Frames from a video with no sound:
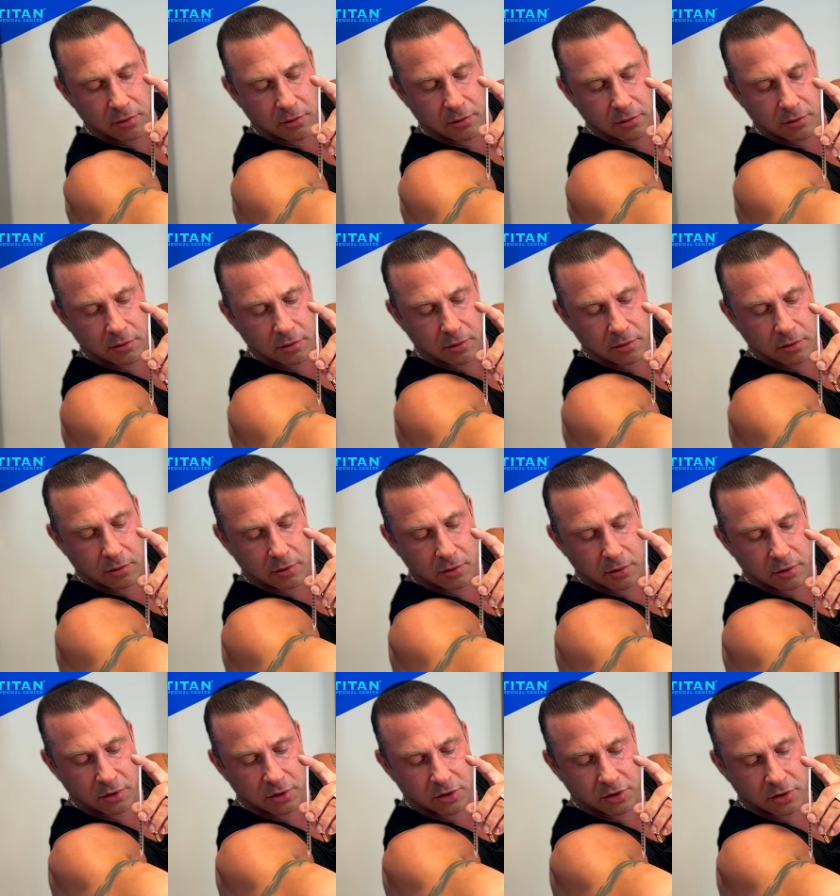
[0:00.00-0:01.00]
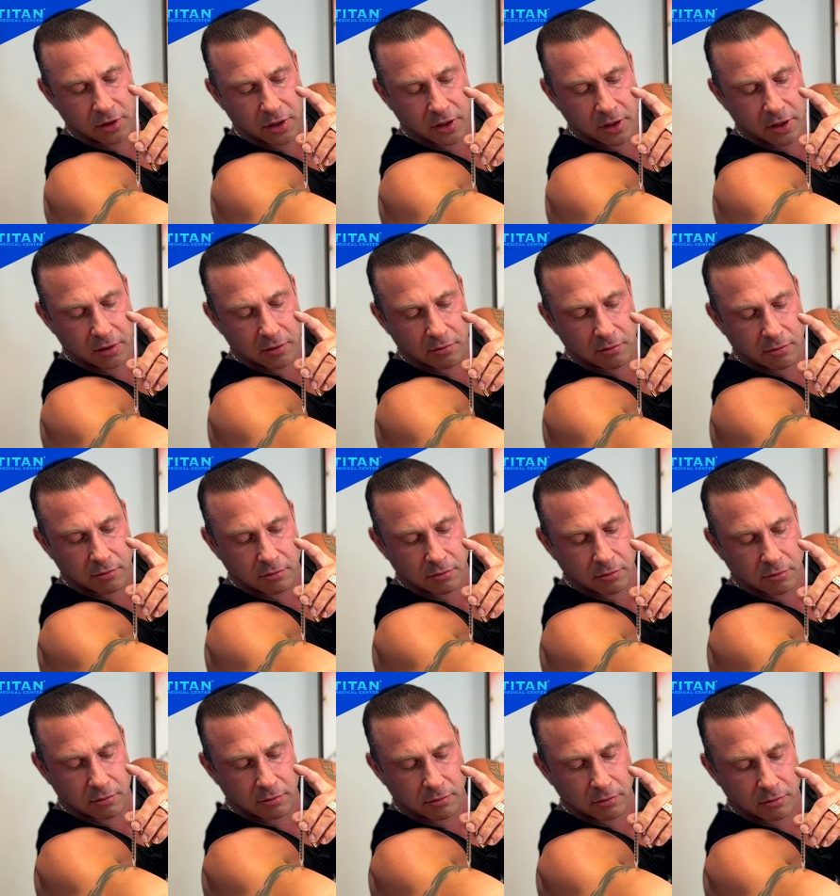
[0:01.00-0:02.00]
so your body can utilize all that
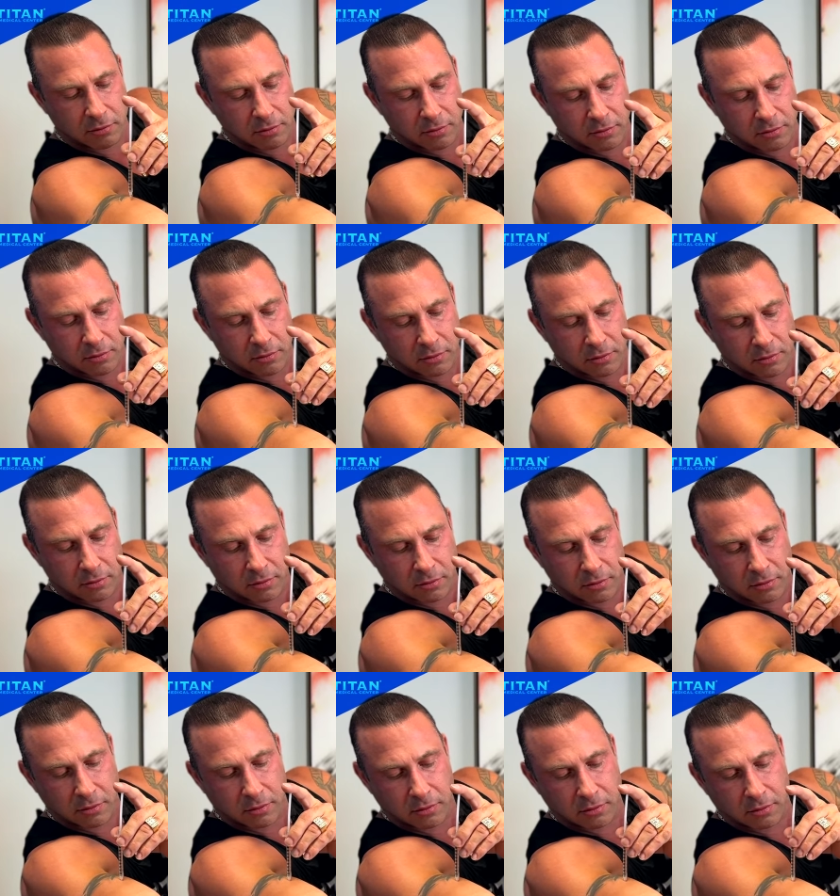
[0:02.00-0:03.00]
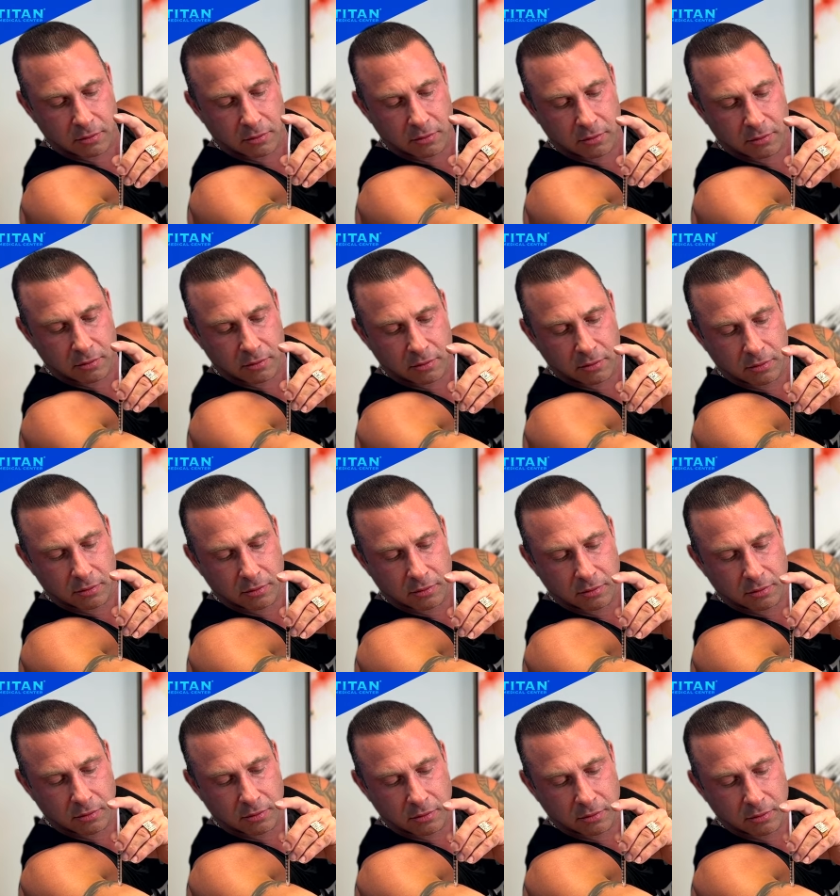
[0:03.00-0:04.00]
medication and help you perform better.
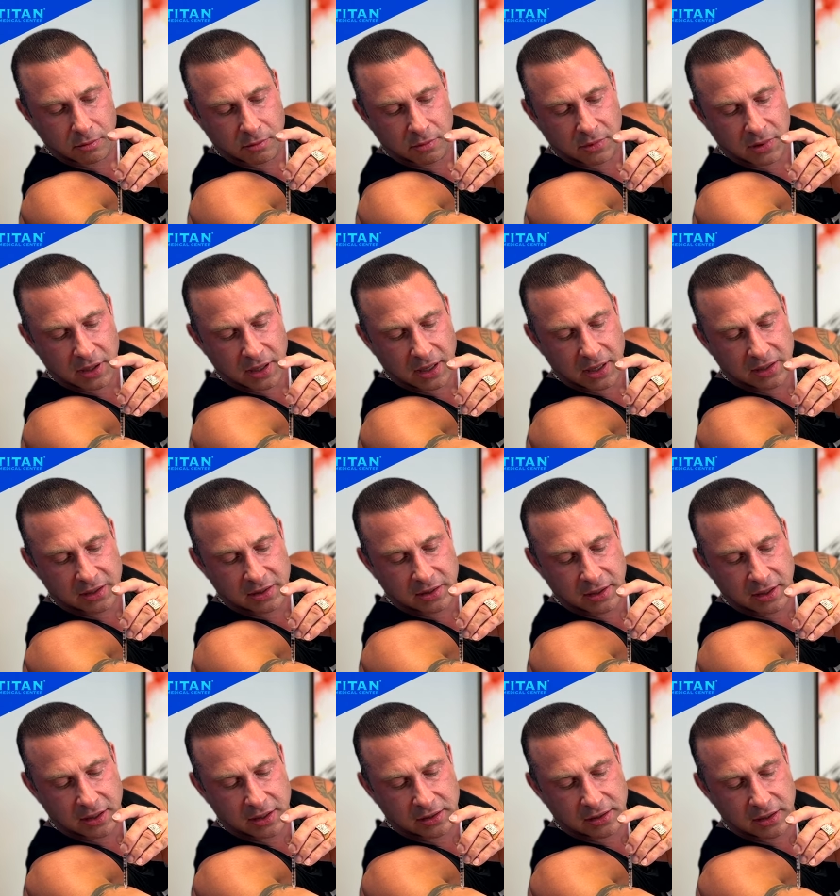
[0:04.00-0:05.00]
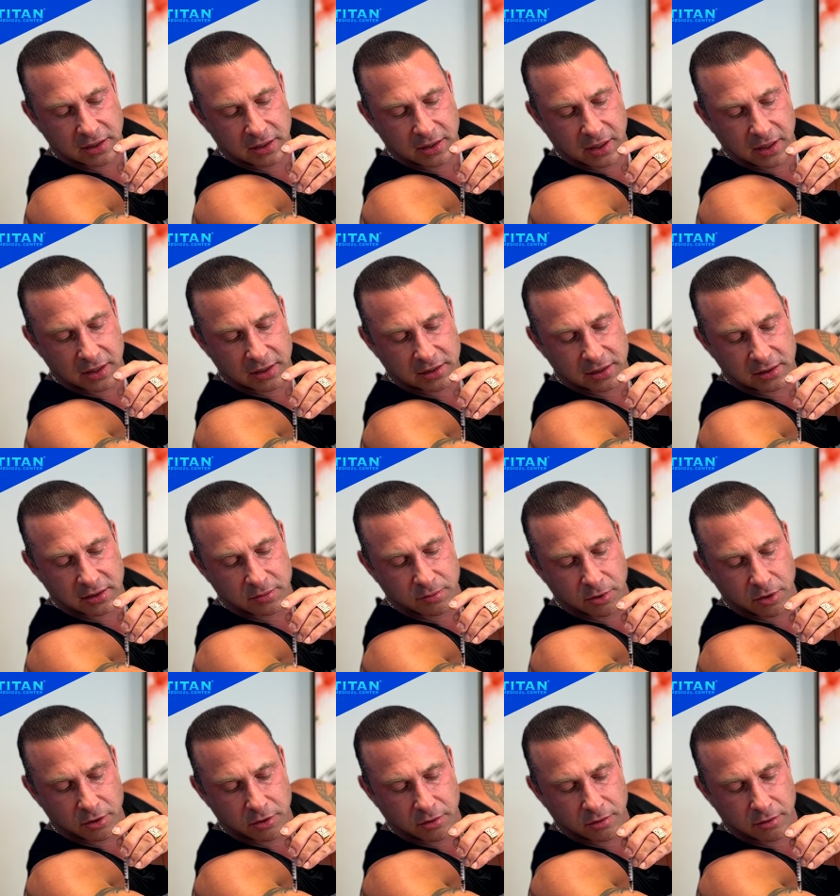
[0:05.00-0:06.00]
The Hercules potion
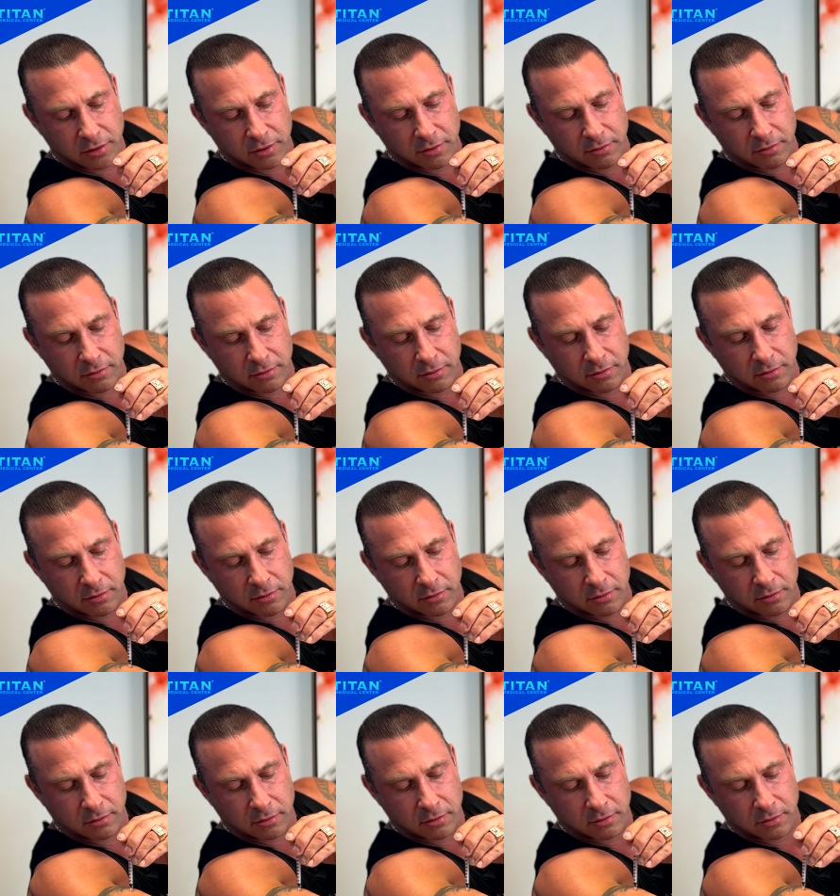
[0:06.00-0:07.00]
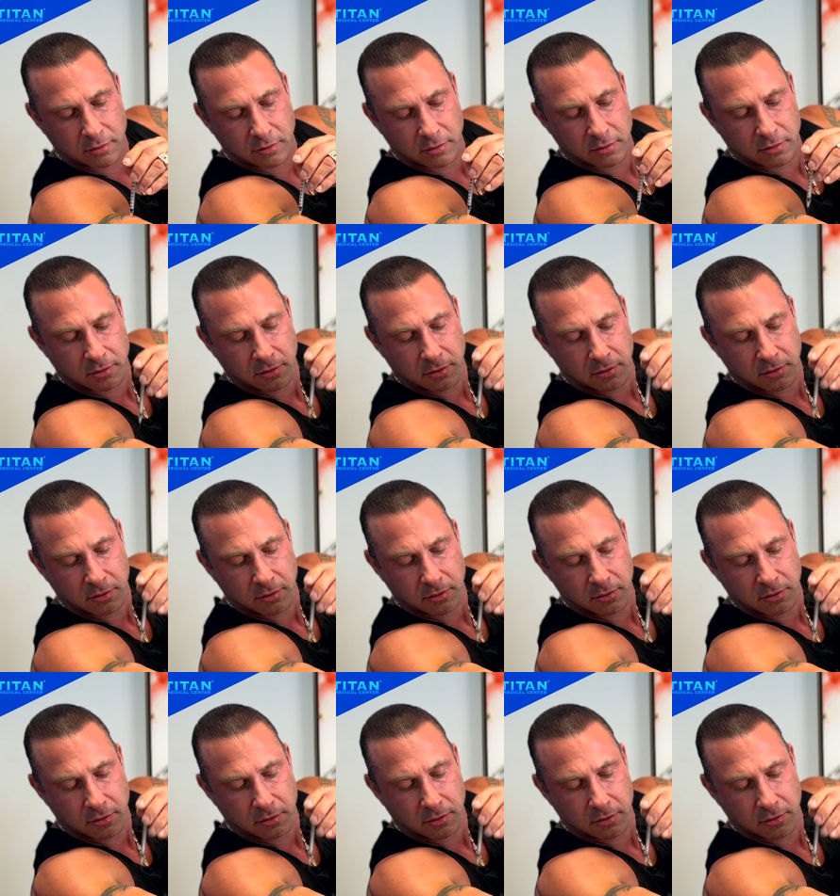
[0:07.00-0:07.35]
consists of the following components